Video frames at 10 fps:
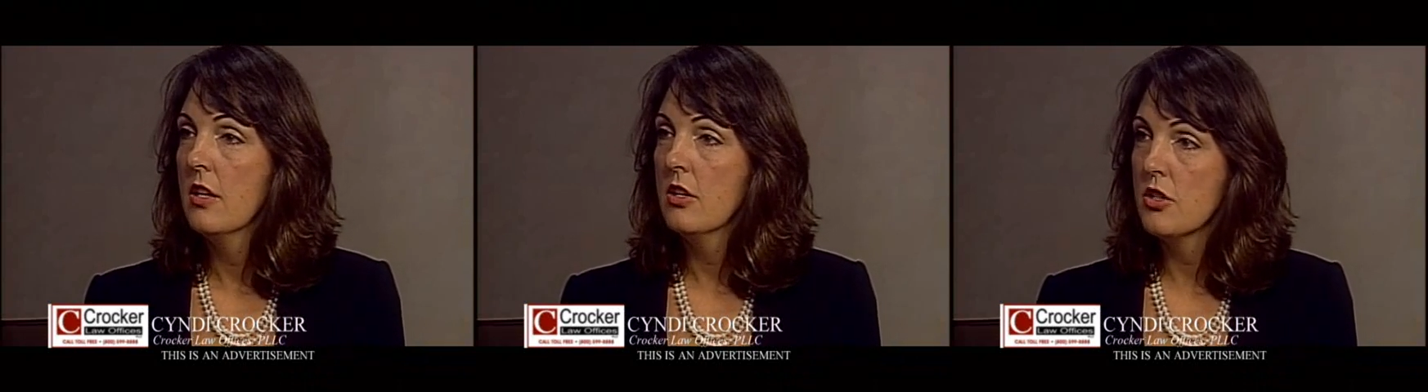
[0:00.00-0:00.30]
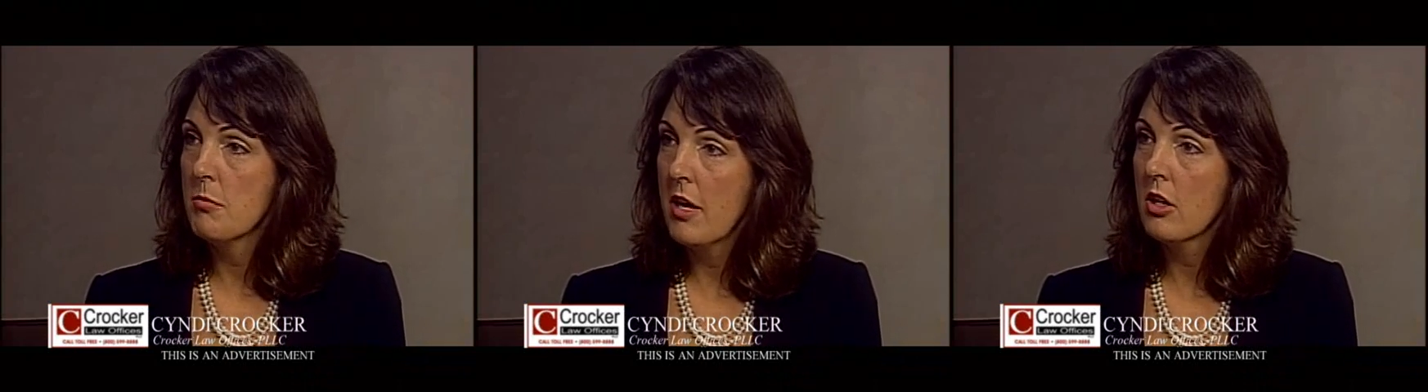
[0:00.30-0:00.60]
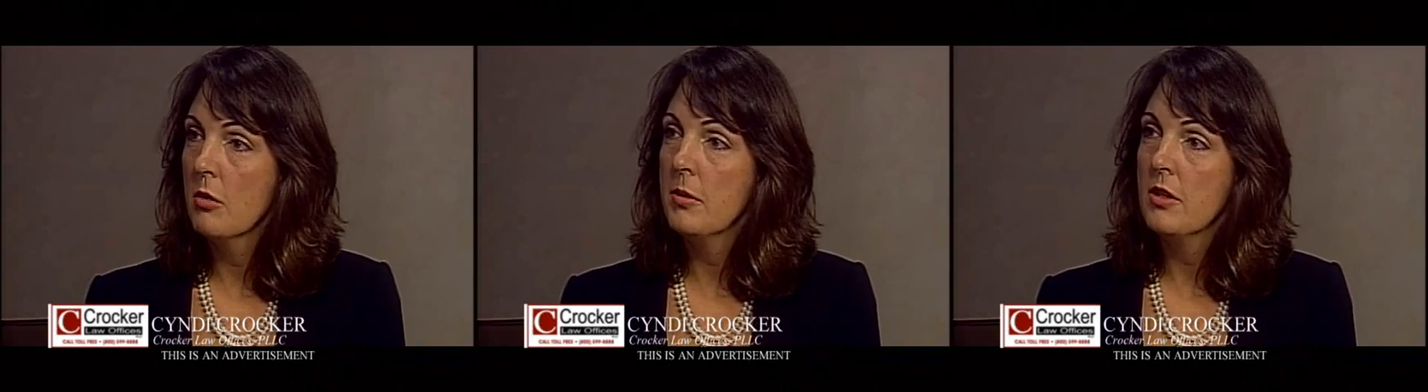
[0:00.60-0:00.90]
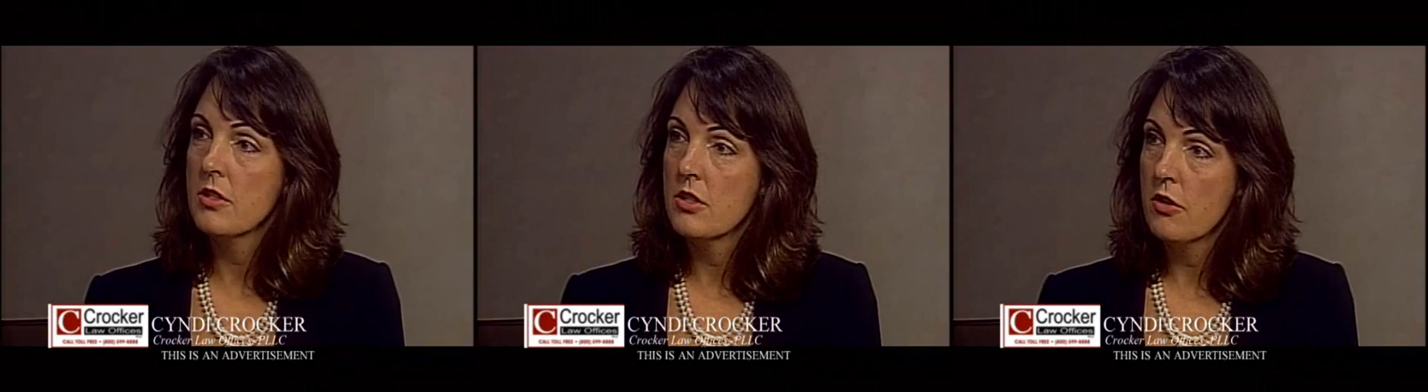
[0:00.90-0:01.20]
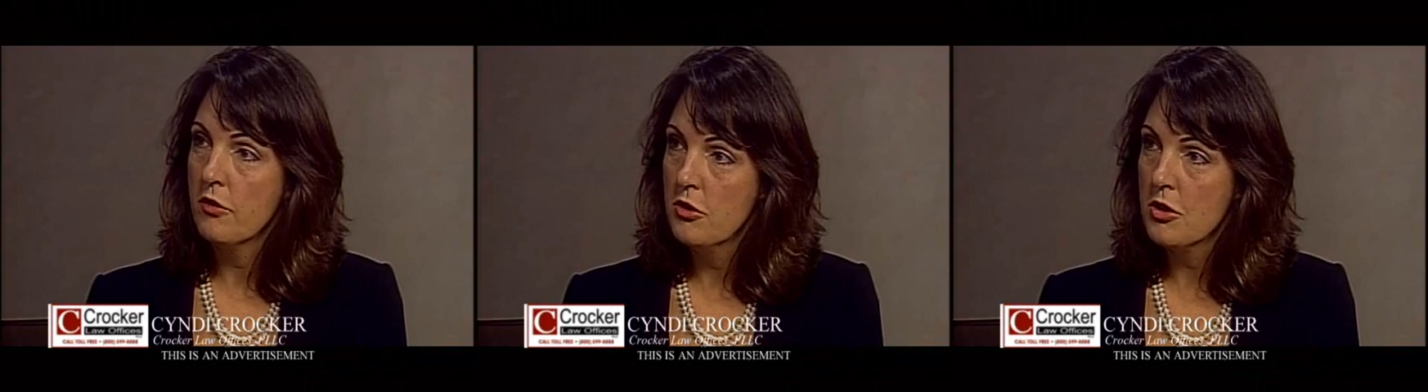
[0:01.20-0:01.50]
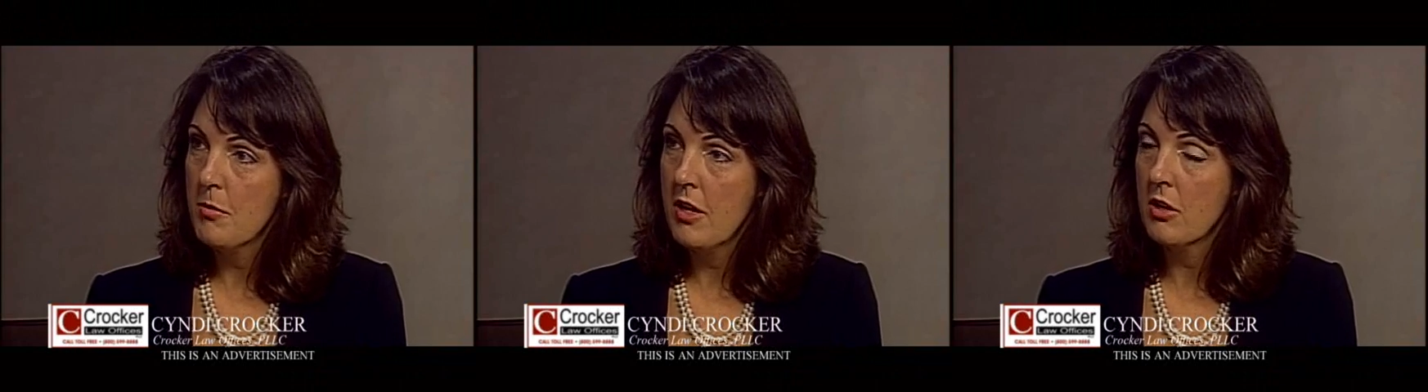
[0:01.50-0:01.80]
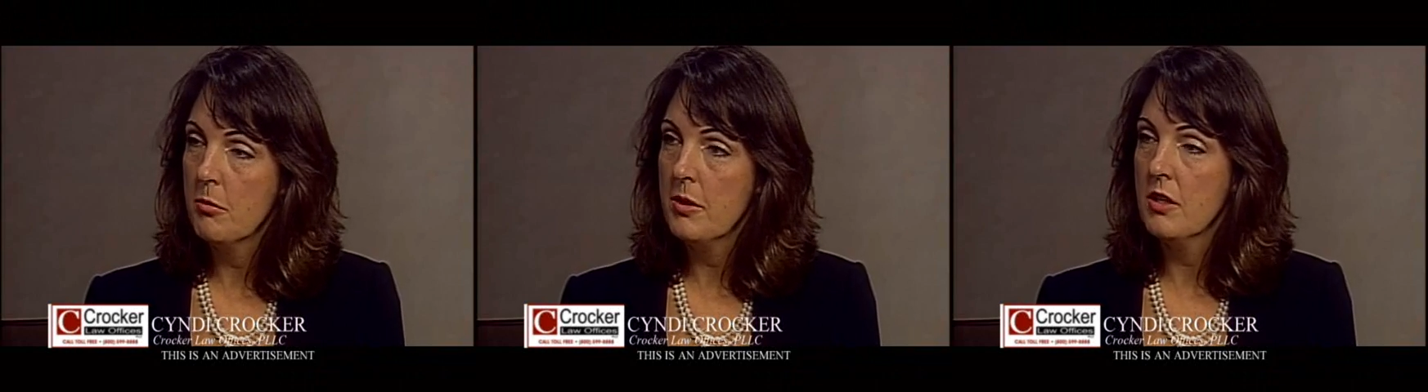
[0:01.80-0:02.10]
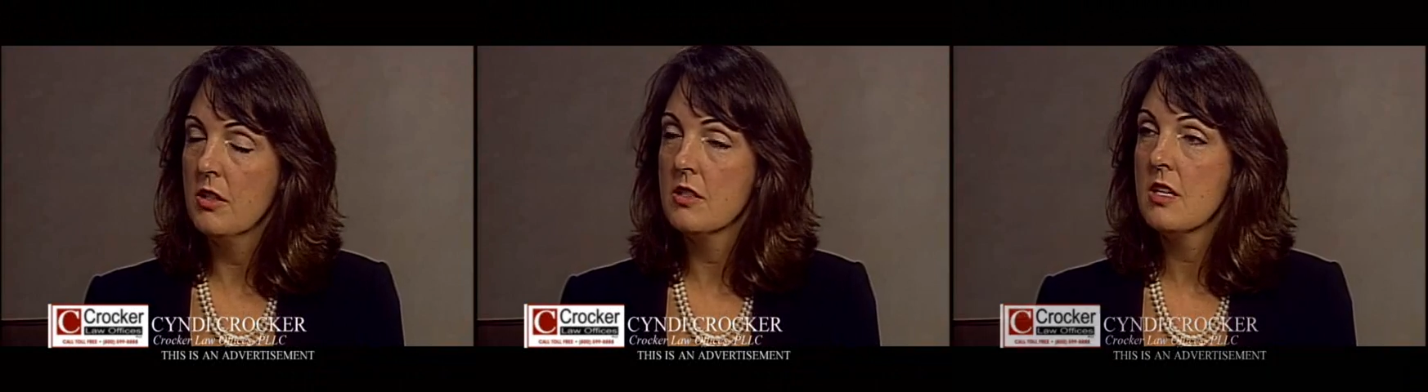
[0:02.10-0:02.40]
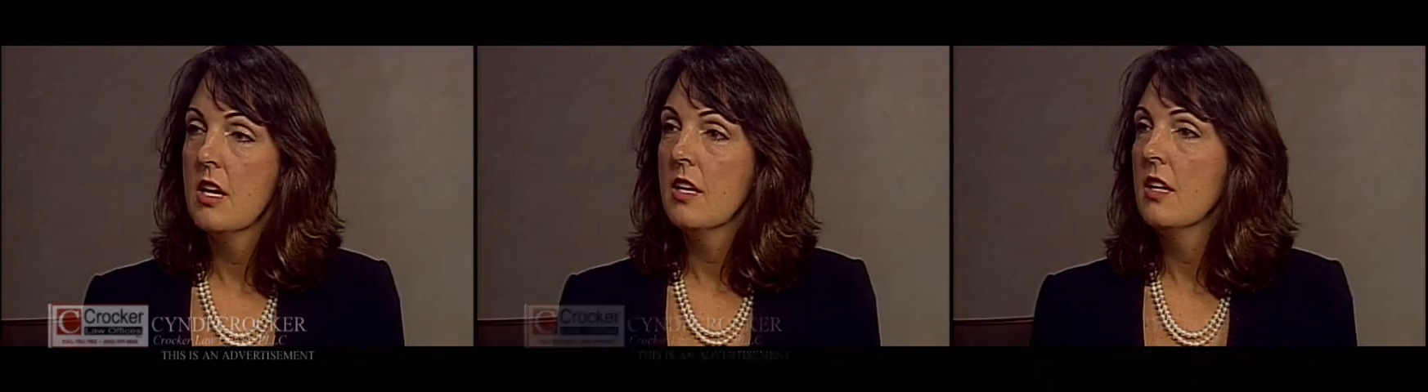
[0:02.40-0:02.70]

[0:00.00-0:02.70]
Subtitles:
There's your medical bills and your future medical bills.